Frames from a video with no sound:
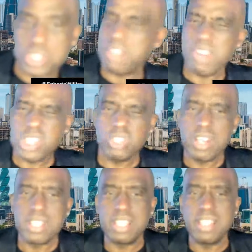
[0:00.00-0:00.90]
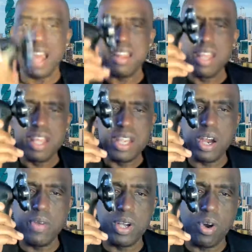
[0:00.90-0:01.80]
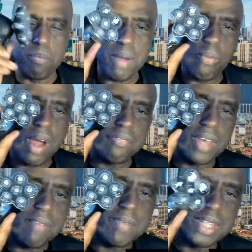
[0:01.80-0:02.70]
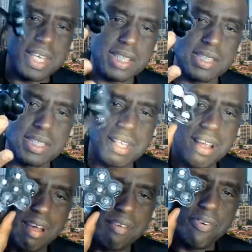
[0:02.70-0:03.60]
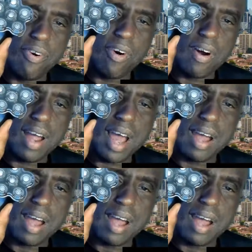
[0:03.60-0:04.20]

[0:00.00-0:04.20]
the shave. I just want to tell you that. Here we go. My wife gave me this for